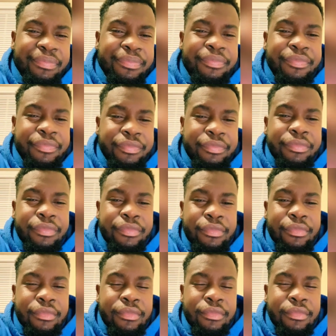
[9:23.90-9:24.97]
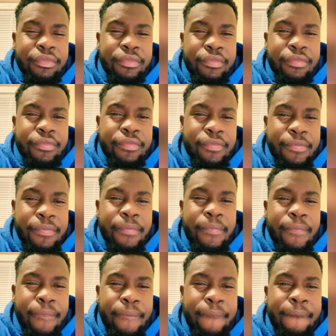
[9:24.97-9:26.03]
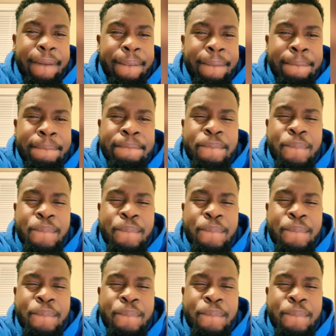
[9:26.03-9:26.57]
(silence)